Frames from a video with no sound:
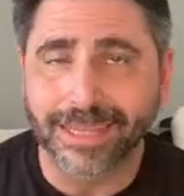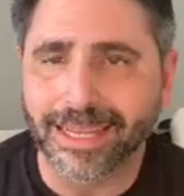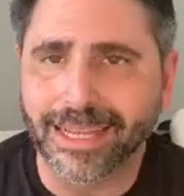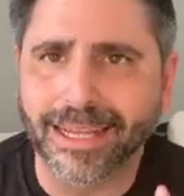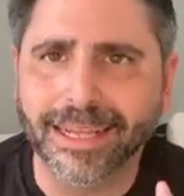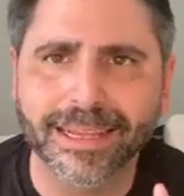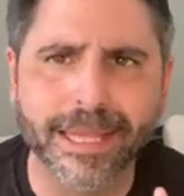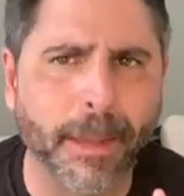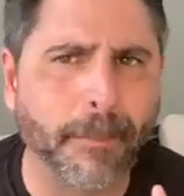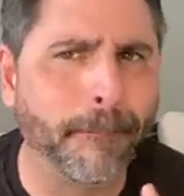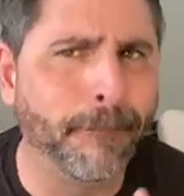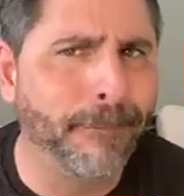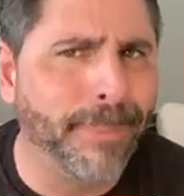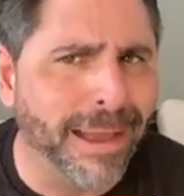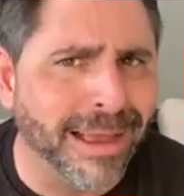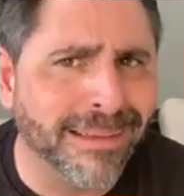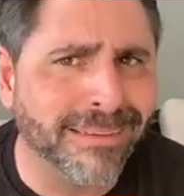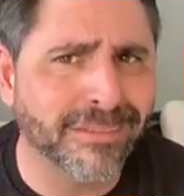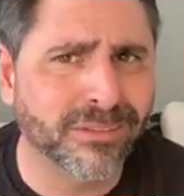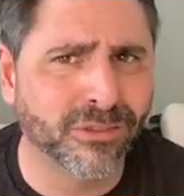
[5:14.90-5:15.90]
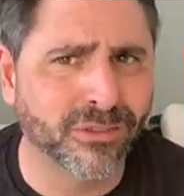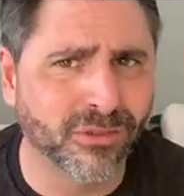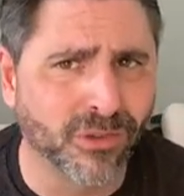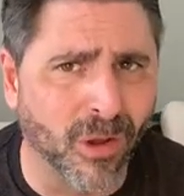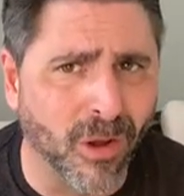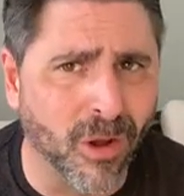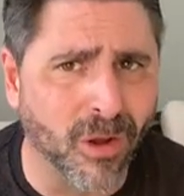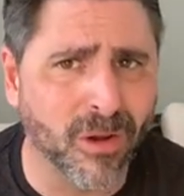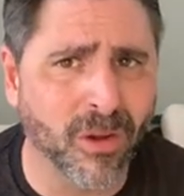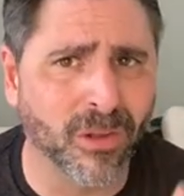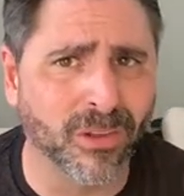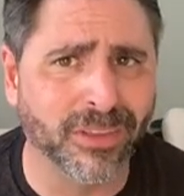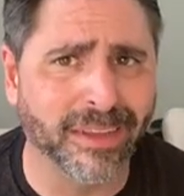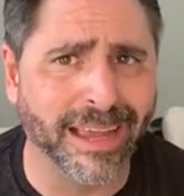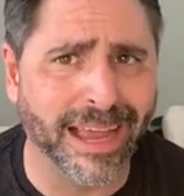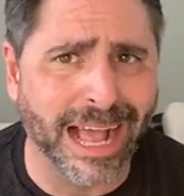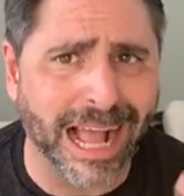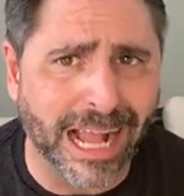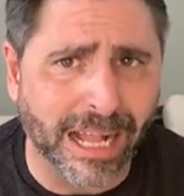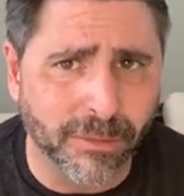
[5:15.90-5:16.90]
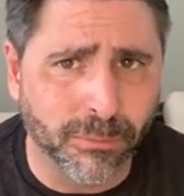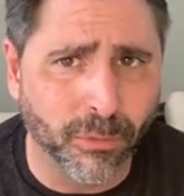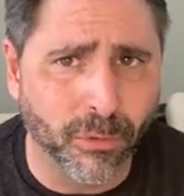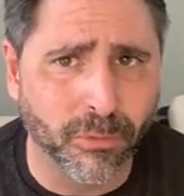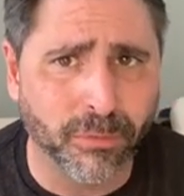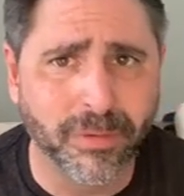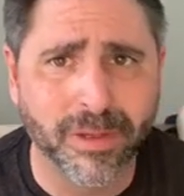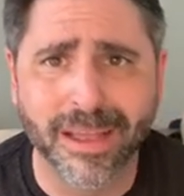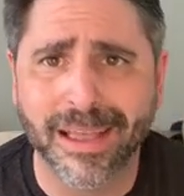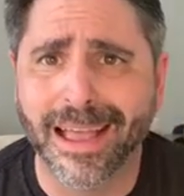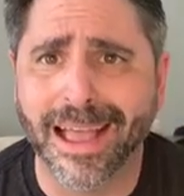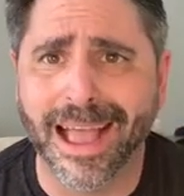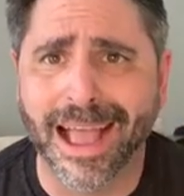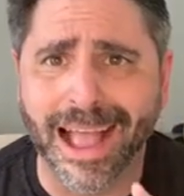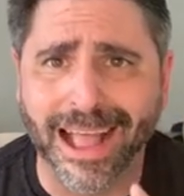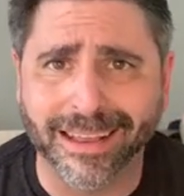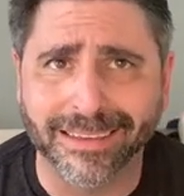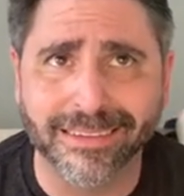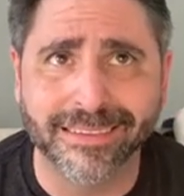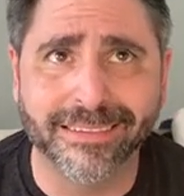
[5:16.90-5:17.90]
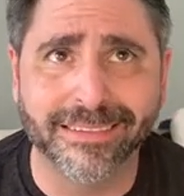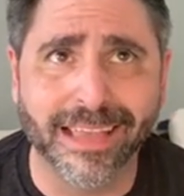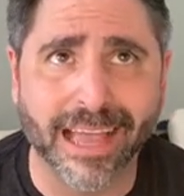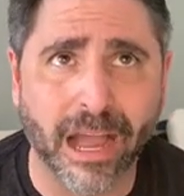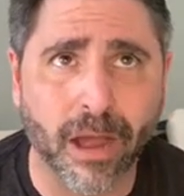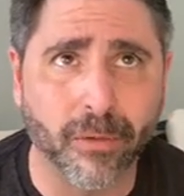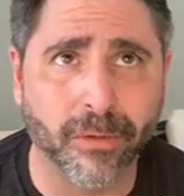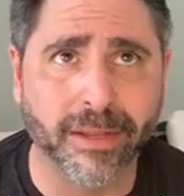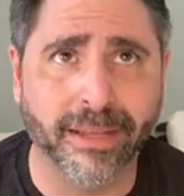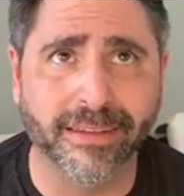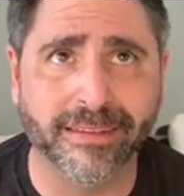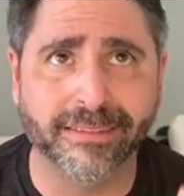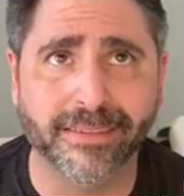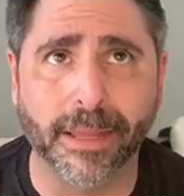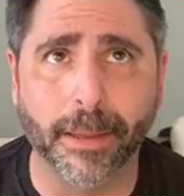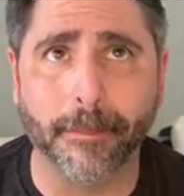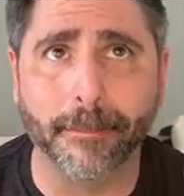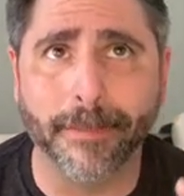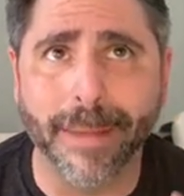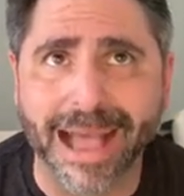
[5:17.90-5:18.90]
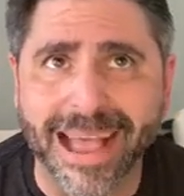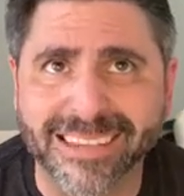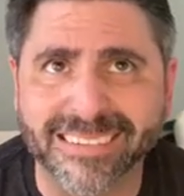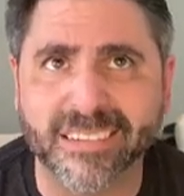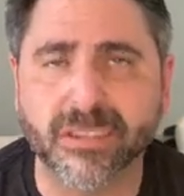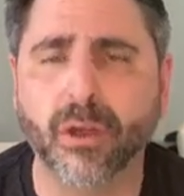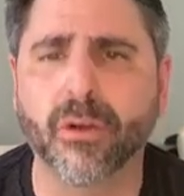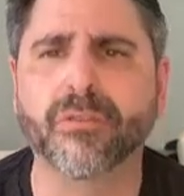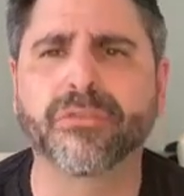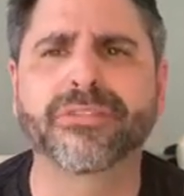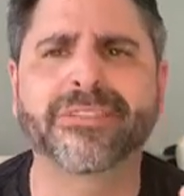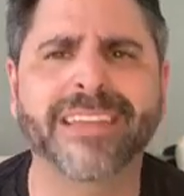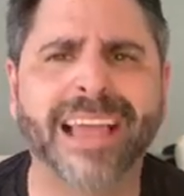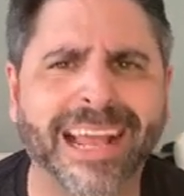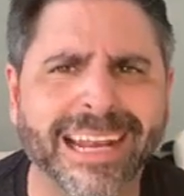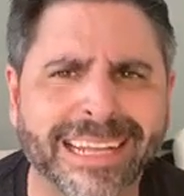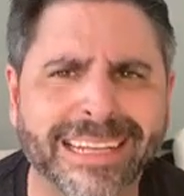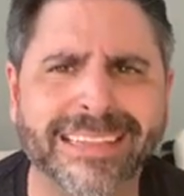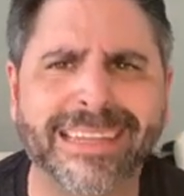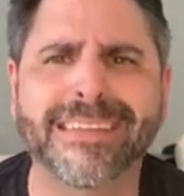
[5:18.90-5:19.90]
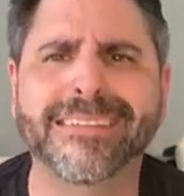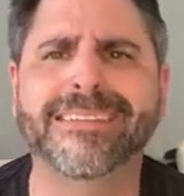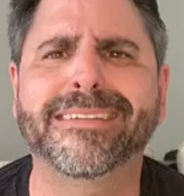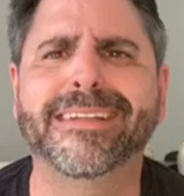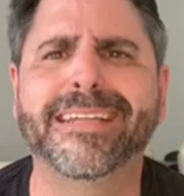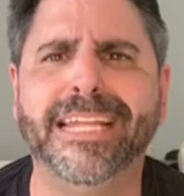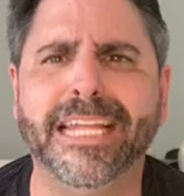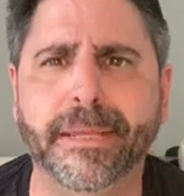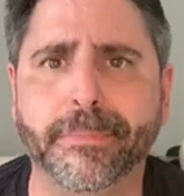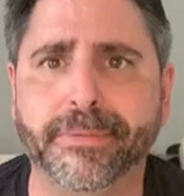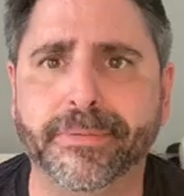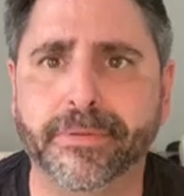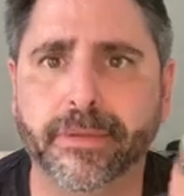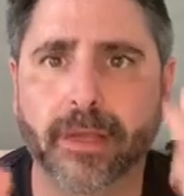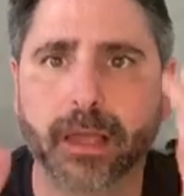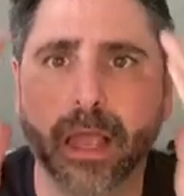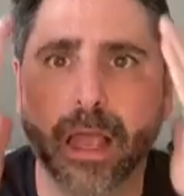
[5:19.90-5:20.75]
the best song on the album, hands down, is The Mask of Sanity Sleeps.